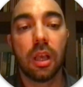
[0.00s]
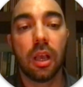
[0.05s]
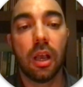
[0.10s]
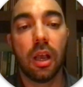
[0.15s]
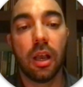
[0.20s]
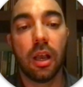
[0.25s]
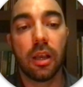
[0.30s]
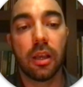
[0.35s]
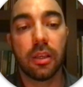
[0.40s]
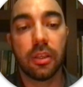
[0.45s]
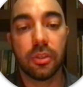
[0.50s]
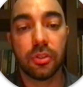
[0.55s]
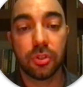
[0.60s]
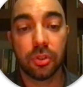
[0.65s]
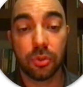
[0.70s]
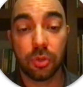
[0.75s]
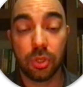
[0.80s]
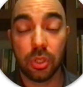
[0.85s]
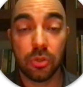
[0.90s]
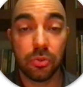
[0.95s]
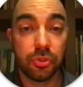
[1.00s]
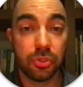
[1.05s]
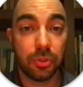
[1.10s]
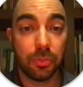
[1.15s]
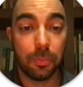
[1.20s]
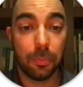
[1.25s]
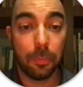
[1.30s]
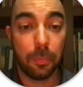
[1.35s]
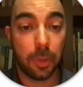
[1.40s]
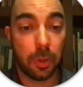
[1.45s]
You should use
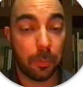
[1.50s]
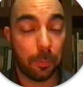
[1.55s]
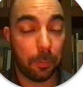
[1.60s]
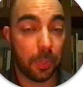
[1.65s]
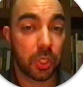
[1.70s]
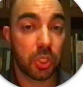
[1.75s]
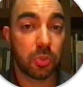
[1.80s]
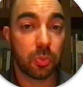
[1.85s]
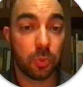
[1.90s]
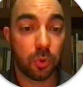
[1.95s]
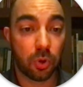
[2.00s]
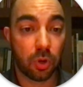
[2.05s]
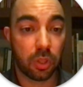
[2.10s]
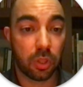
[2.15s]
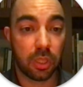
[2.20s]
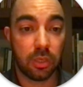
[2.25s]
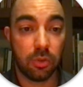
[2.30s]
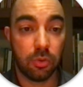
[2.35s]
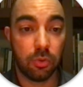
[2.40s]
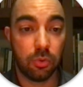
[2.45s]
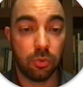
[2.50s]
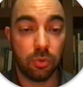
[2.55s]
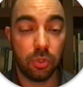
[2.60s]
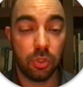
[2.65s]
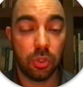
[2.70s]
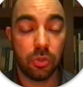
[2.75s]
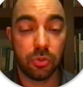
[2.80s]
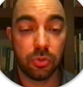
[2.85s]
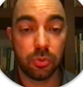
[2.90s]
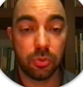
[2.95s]
them much more than you
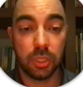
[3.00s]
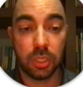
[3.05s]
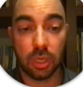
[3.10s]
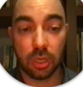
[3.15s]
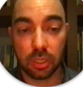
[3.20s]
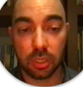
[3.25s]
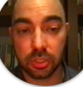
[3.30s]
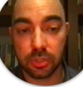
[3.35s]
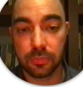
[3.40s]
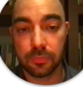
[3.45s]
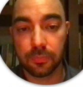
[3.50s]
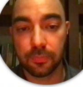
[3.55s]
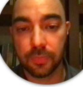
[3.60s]
use Redux.